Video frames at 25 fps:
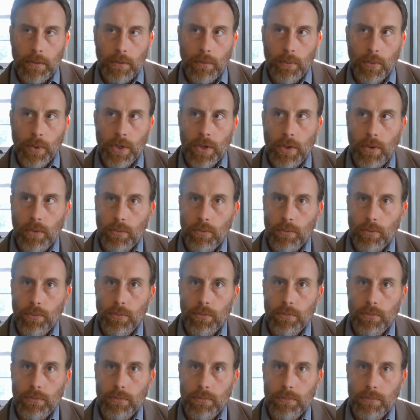we don't
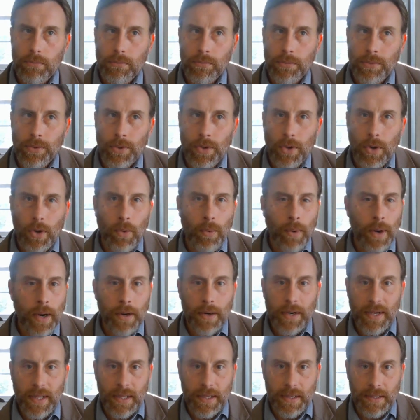know where
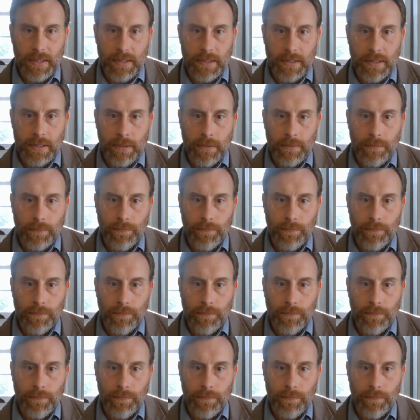it is.